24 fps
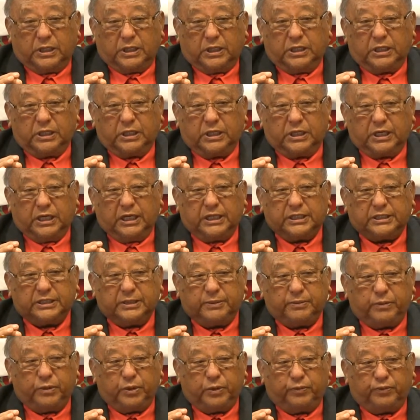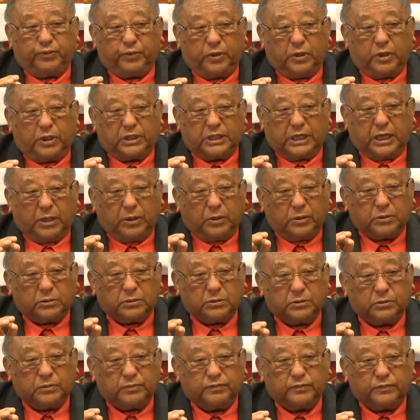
In case if you fall down,